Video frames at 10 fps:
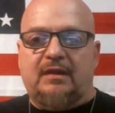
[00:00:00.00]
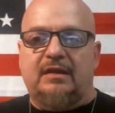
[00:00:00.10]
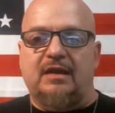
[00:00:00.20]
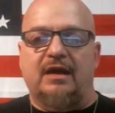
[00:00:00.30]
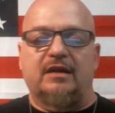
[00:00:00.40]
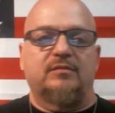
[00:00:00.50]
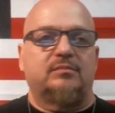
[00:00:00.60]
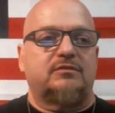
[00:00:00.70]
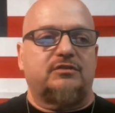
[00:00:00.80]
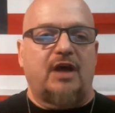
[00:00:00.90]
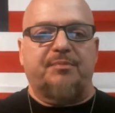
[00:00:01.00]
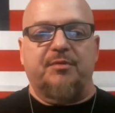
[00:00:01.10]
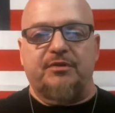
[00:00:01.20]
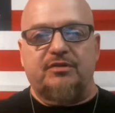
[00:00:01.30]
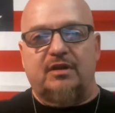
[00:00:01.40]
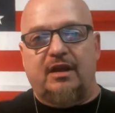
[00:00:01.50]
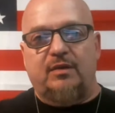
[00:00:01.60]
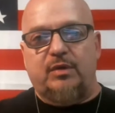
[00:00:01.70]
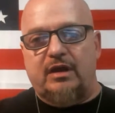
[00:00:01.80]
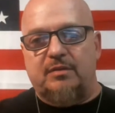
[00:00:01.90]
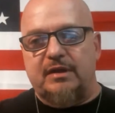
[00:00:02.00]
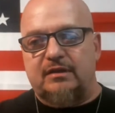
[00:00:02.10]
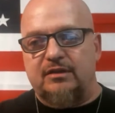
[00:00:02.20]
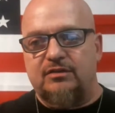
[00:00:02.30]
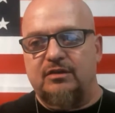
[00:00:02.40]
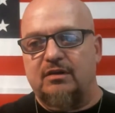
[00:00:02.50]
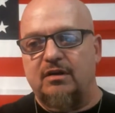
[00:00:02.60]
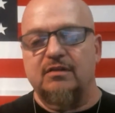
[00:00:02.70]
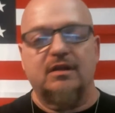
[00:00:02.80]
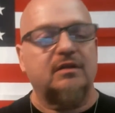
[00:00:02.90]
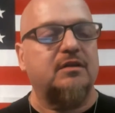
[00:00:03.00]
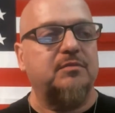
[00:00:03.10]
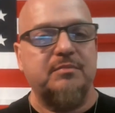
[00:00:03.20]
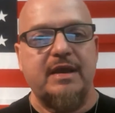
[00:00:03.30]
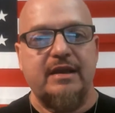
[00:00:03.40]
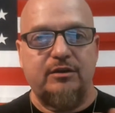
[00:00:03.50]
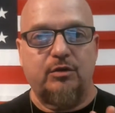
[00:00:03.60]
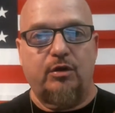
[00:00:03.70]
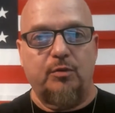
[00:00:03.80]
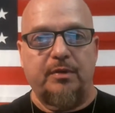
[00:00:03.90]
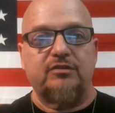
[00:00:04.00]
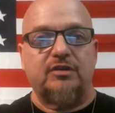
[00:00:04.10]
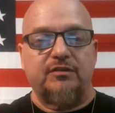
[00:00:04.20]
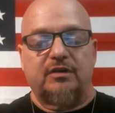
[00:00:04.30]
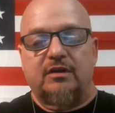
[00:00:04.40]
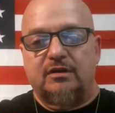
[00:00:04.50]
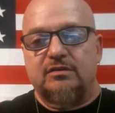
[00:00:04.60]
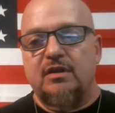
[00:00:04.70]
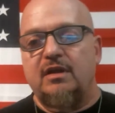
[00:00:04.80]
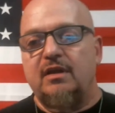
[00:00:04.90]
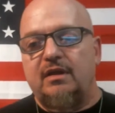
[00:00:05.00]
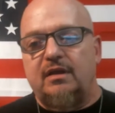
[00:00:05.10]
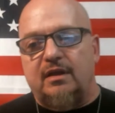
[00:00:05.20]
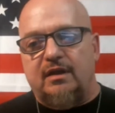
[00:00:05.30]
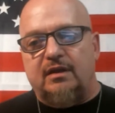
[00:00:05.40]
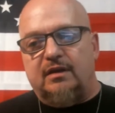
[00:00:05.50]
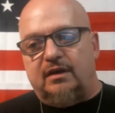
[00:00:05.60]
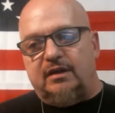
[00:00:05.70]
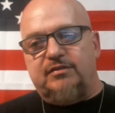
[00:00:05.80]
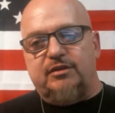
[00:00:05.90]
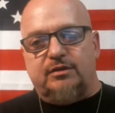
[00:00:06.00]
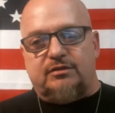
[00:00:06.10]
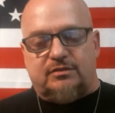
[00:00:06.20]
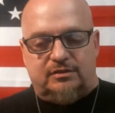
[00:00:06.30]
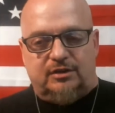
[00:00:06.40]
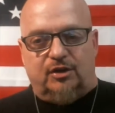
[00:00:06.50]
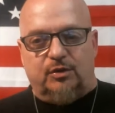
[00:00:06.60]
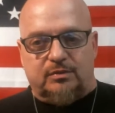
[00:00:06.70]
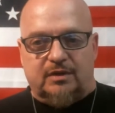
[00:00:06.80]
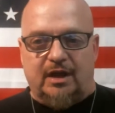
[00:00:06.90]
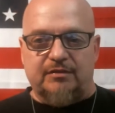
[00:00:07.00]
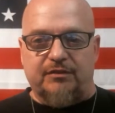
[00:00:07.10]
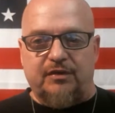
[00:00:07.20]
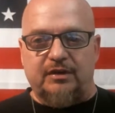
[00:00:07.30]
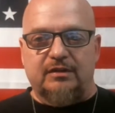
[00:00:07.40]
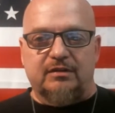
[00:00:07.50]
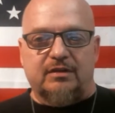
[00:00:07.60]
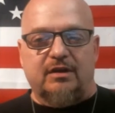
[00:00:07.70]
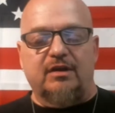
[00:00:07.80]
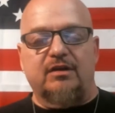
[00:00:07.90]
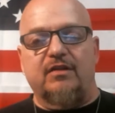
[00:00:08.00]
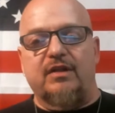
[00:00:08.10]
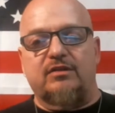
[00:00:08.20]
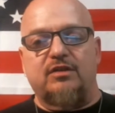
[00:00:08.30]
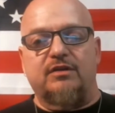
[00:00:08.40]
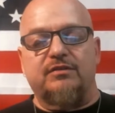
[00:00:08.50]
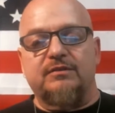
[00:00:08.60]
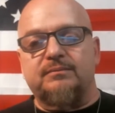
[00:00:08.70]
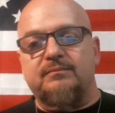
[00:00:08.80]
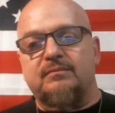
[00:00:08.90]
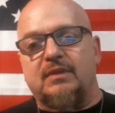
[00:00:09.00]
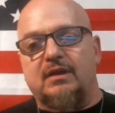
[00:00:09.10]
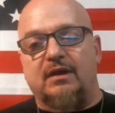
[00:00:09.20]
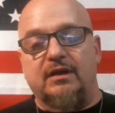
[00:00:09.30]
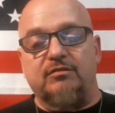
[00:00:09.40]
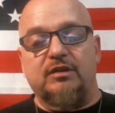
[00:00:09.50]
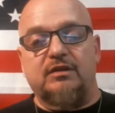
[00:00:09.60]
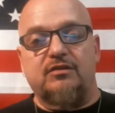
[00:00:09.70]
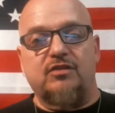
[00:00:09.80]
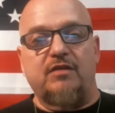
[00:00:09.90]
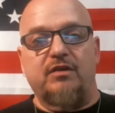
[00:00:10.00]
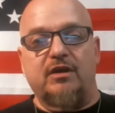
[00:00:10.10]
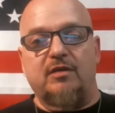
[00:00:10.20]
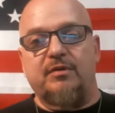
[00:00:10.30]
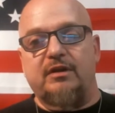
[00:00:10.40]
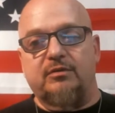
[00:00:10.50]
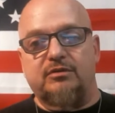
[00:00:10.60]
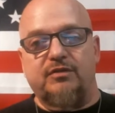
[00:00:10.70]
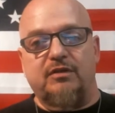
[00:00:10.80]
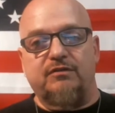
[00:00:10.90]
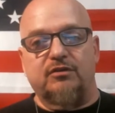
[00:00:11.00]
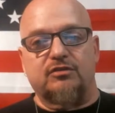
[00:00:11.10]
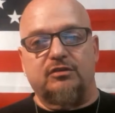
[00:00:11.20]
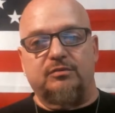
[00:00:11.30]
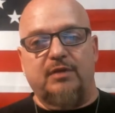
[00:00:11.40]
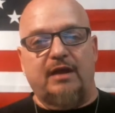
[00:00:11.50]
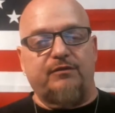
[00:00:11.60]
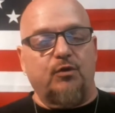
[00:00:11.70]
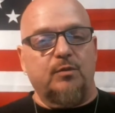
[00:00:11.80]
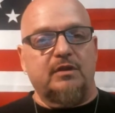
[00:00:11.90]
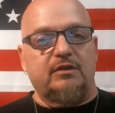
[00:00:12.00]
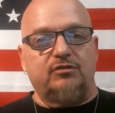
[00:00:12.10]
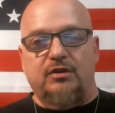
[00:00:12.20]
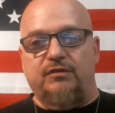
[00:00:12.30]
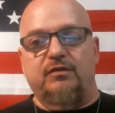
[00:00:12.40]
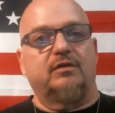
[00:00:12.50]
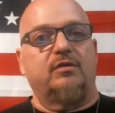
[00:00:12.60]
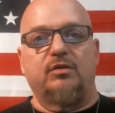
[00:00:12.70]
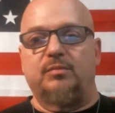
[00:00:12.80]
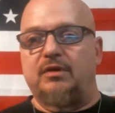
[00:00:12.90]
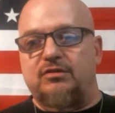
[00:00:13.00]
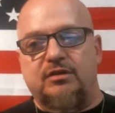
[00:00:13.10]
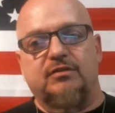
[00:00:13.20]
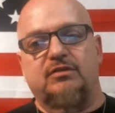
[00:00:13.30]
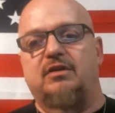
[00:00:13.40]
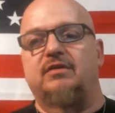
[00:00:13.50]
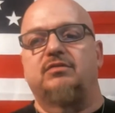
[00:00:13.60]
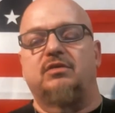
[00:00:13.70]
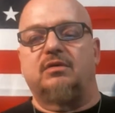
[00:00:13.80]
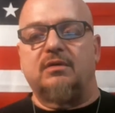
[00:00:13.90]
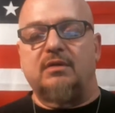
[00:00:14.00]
he kind of stopped him and said, hey, we got to make this a car that can be made into a whole bunch of different cars. And even though it's, kind of a funny little car and all that stuff, it really did save the company. It was a very versatile platform, and they used it for a whole bunch of different stuff. So